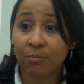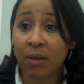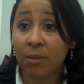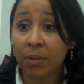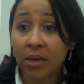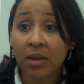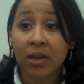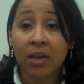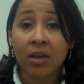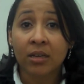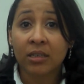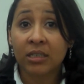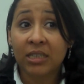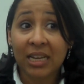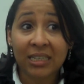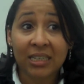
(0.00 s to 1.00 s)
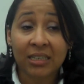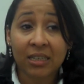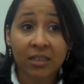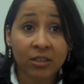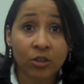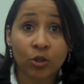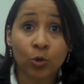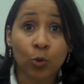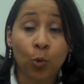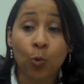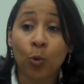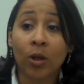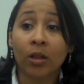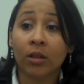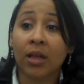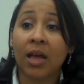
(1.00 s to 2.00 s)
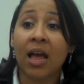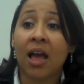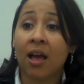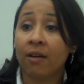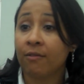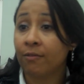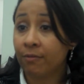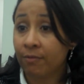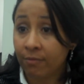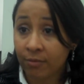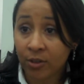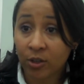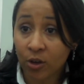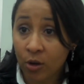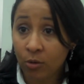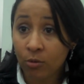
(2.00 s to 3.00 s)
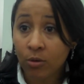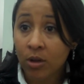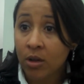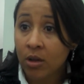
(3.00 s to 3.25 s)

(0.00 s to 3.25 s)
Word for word: Maybe the data centers will have, you know,